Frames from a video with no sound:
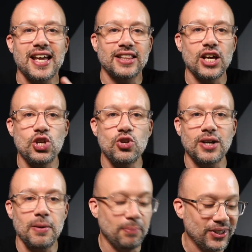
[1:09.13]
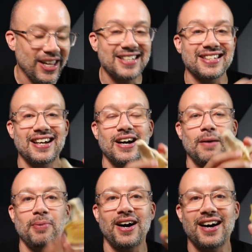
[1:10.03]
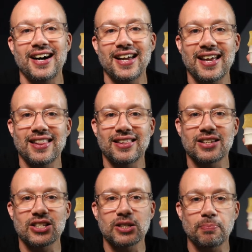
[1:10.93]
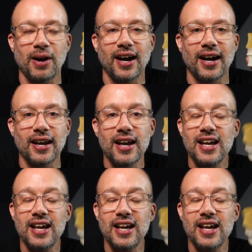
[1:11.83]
that you can place upon the spine.